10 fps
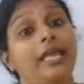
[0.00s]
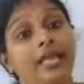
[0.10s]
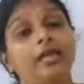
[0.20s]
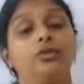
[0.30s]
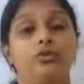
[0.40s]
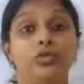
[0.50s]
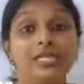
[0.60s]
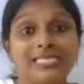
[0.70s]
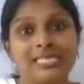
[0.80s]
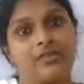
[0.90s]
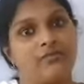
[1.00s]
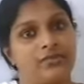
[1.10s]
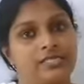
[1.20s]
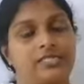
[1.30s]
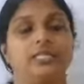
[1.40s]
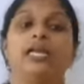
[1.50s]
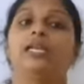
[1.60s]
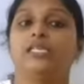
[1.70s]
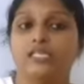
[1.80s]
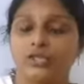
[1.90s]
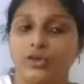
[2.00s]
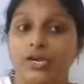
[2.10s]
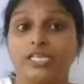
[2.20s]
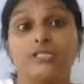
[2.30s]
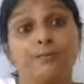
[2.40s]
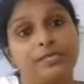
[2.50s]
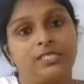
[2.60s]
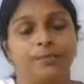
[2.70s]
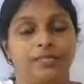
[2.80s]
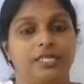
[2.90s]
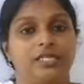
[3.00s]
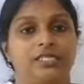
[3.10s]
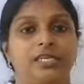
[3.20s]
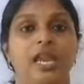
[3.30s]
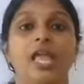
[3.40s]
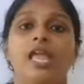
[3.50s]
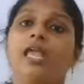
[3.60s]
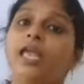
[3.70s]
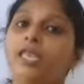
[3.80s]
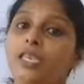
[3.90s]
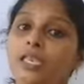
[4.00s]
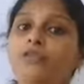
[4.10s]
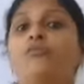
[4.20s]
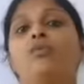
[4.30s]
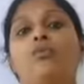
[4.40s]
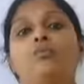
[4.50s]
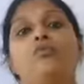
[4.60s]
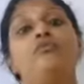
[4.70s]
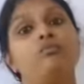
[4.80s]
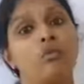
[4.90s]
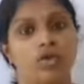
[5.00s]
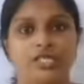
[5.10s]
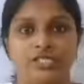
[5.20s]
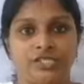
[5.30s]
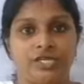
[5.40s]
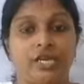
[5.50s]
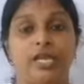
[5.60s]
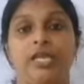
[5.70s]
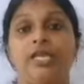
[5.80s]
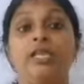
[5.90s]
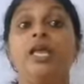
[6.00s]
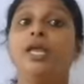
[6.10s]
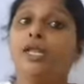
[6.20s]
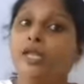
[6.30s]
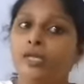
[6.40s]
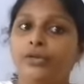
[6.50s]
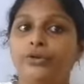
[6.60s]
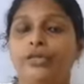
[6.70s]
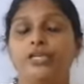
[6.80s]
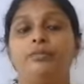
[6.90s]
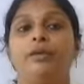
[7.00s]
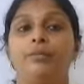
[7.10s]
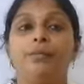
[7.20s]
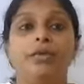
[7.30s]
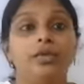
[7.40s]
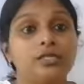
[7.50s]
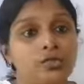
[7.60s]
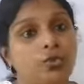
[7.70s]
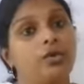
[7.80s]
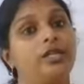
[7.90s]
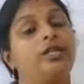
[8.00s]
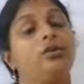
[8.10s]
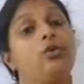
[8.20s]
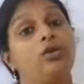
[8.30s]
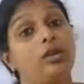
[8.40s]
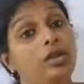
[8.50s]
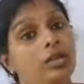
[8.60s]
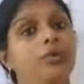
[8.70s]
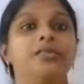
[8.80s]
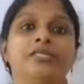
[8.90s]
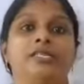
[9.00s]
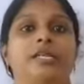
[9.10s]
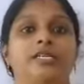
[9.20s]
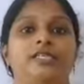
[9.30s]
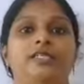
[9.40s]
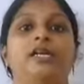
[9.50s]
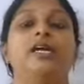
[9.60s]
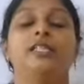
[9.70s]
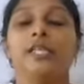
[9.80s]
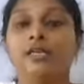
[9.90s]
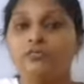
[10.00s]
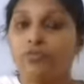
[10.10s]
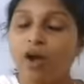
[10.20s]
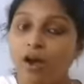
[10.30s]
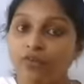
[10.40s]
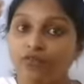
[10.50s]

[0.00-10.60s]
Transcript: air to the surface, that is known as precipitation. Any form of moisture in liquid, it may be in solid or liquid state, that fall